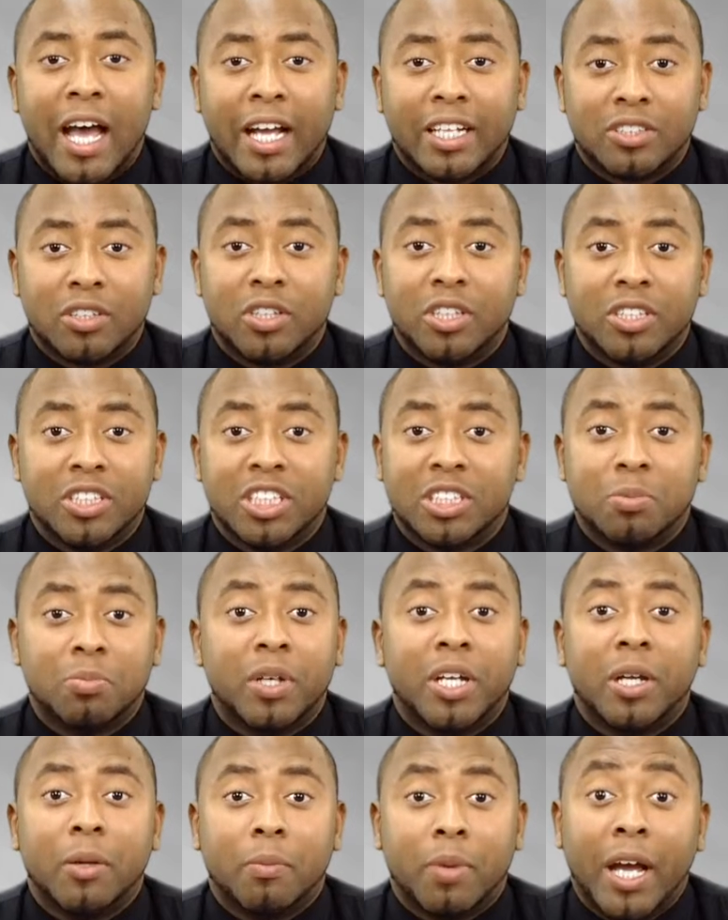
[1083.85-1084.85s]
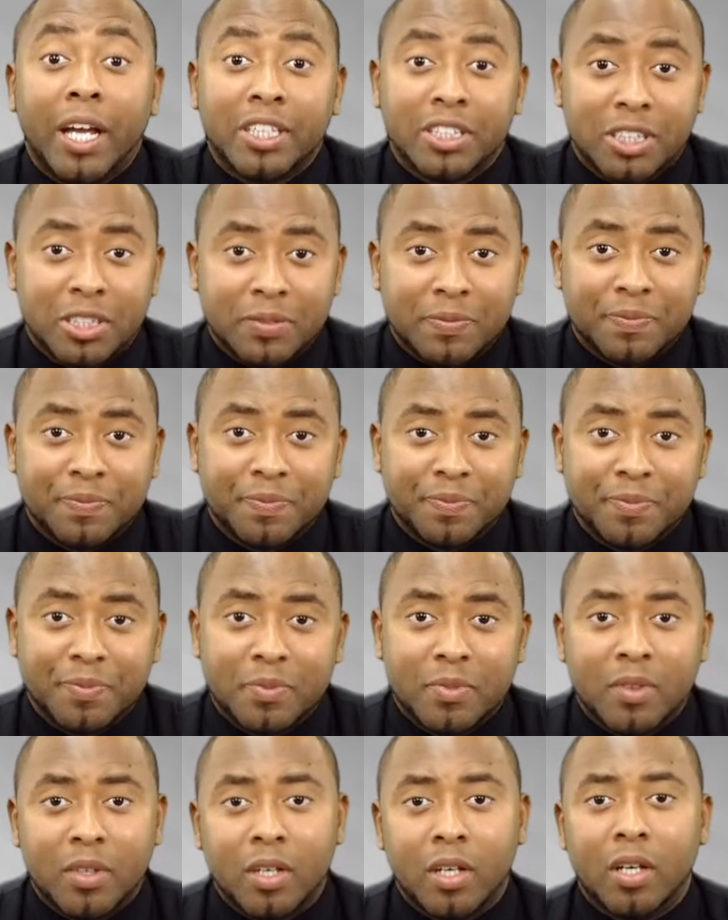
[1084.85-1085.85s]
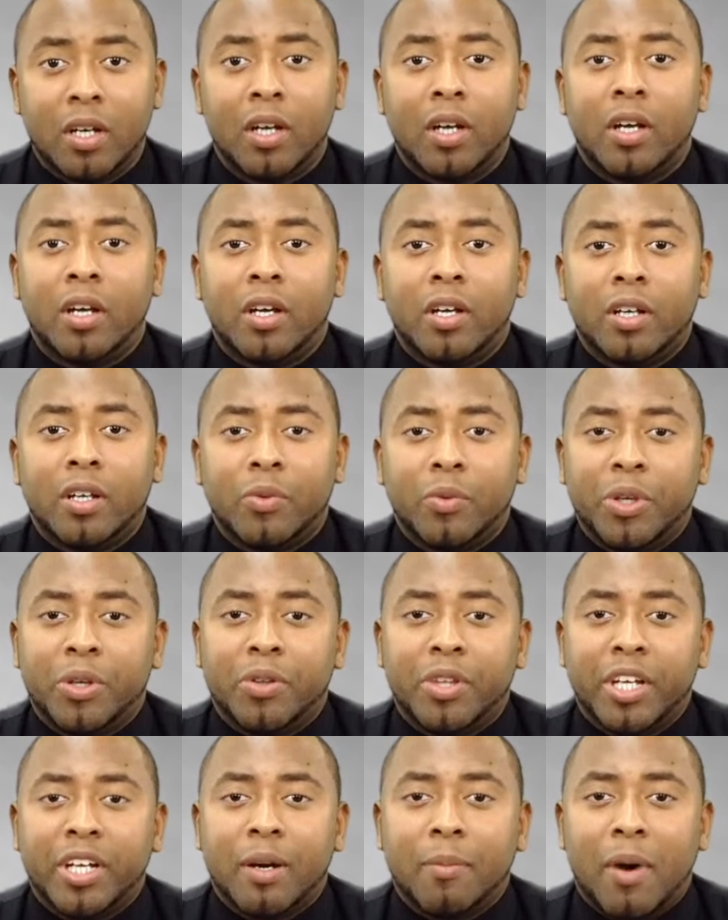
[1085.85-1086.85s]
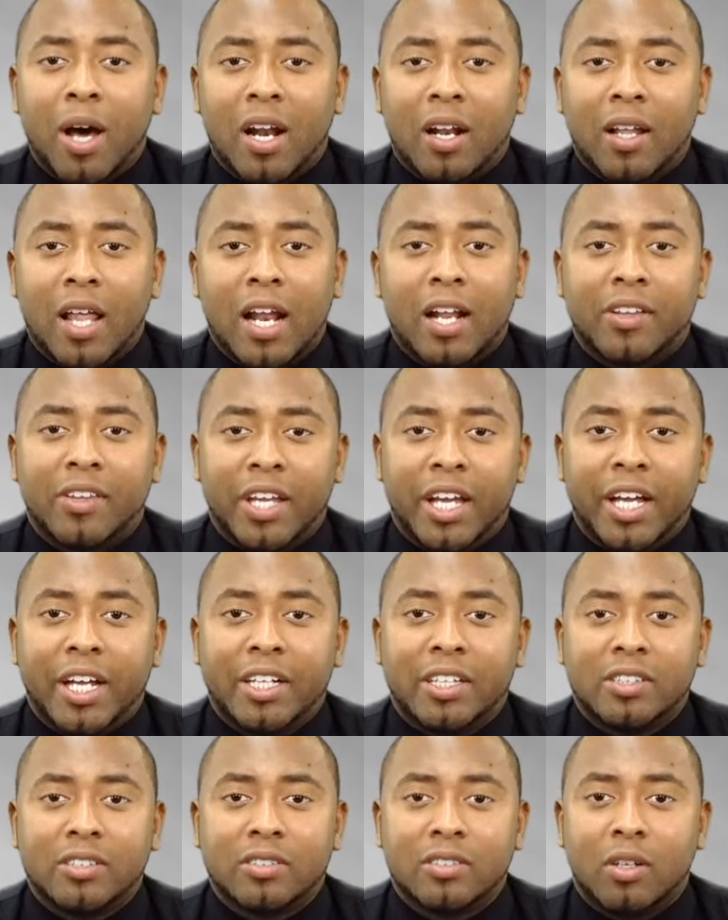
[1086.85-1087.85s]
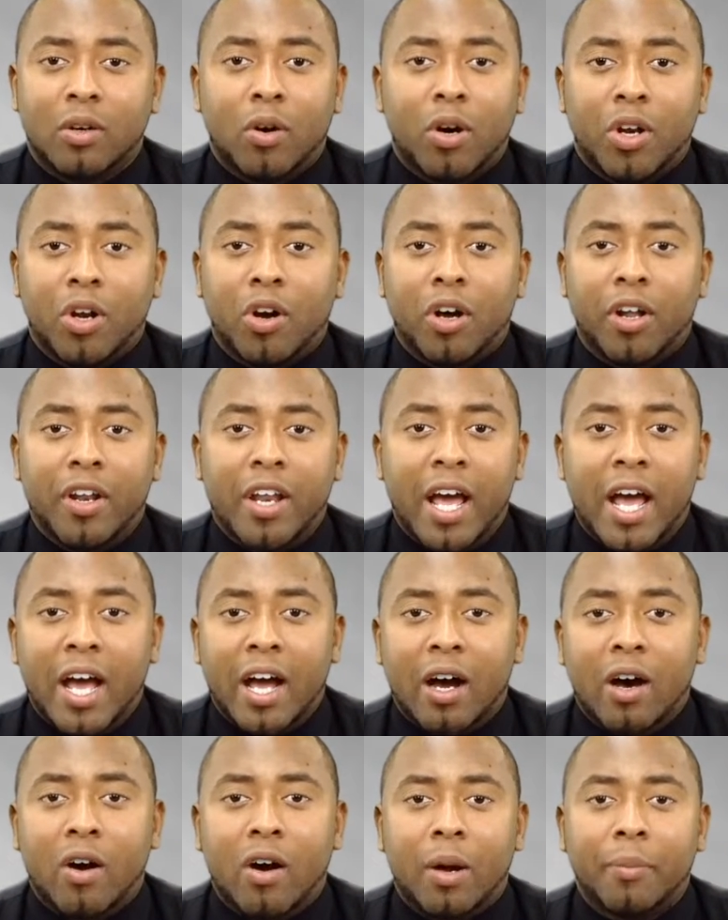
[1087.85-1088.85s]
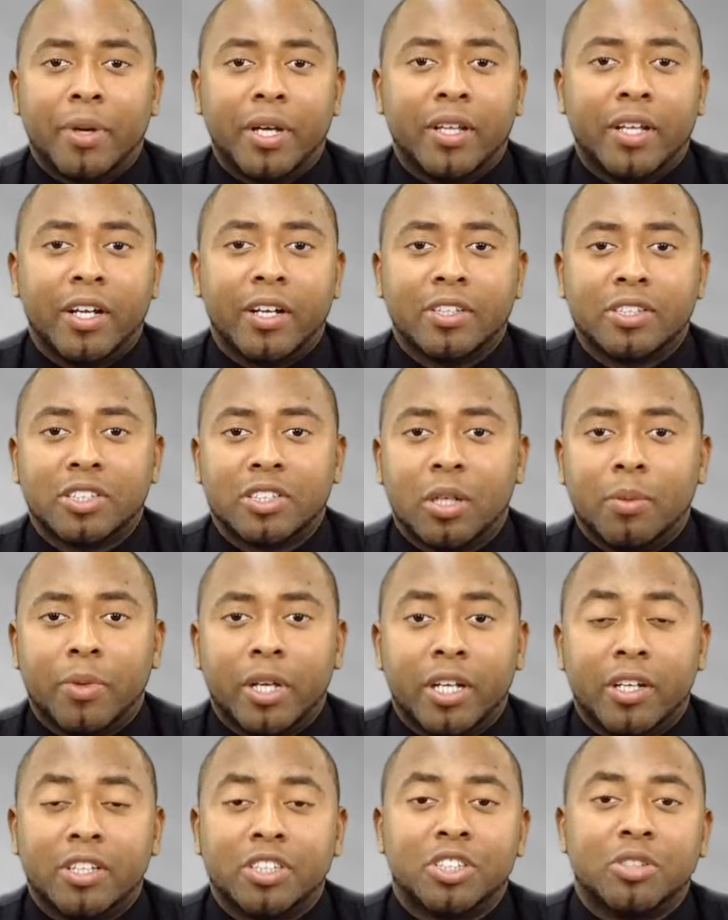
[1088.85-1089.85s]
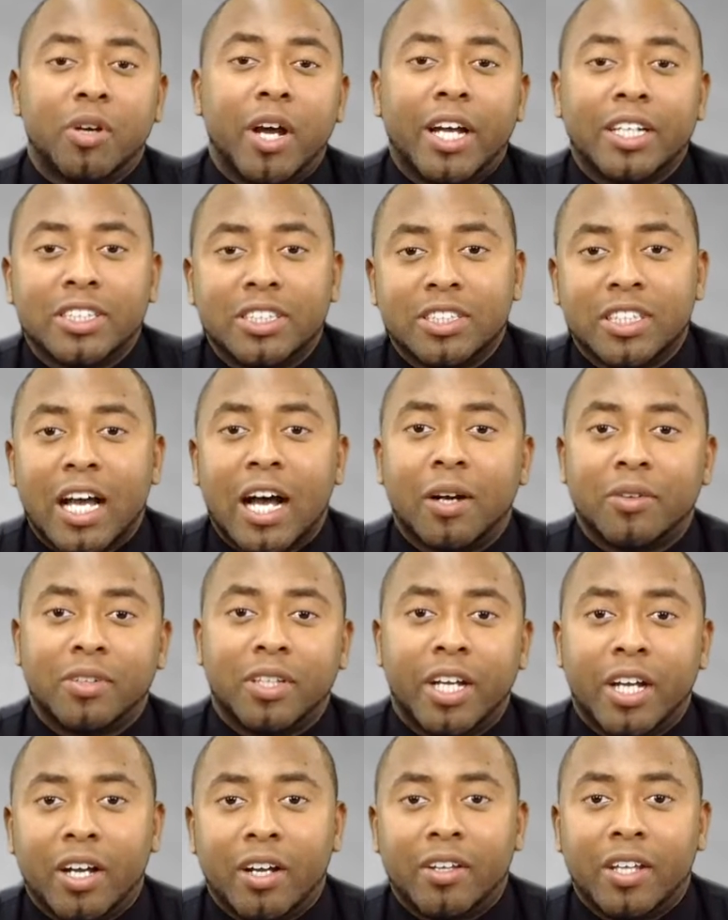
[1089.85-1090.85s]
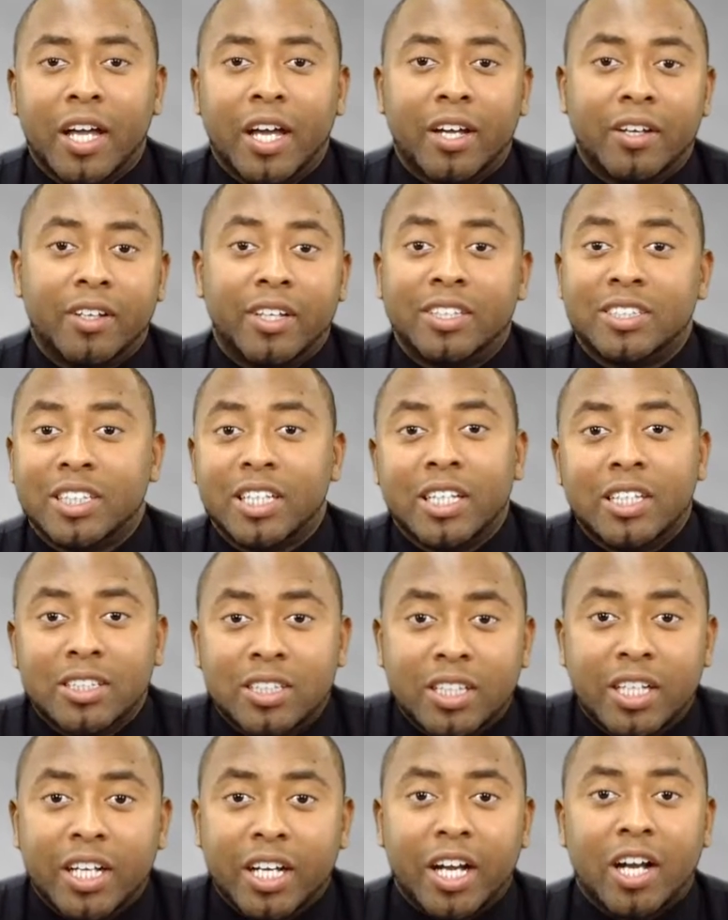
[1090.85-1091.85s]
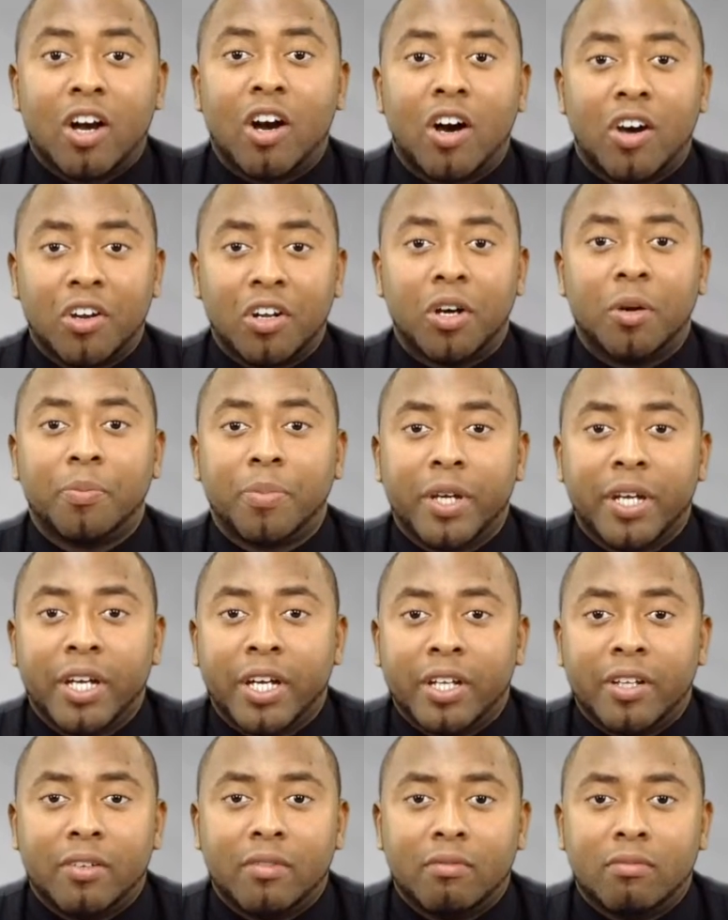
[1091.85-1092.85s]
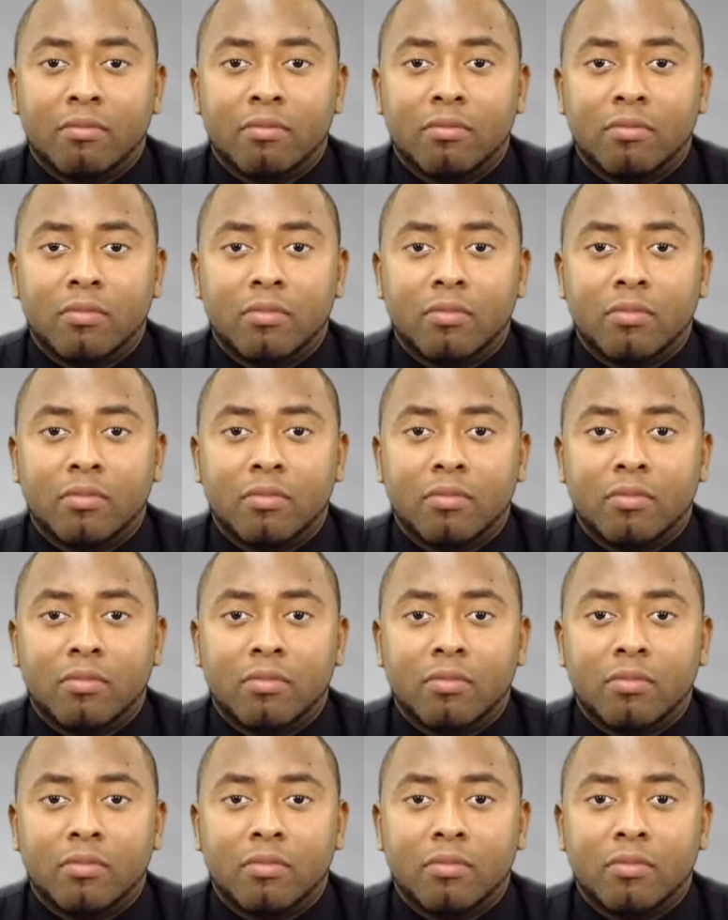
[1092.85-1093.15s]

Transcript: actually just being patient. When you think about a lot of things going on now, I mean, there's so many distractions out there that it's easy to get caught up in